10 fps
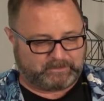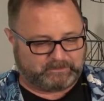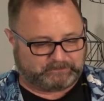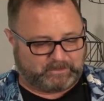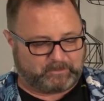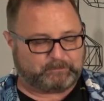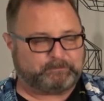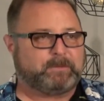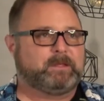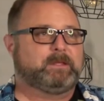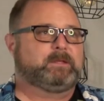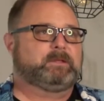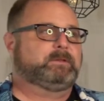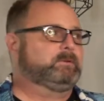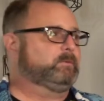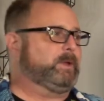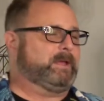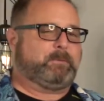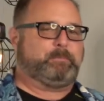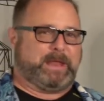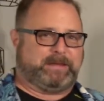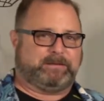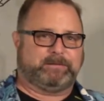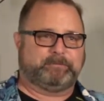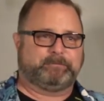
so we have a bit.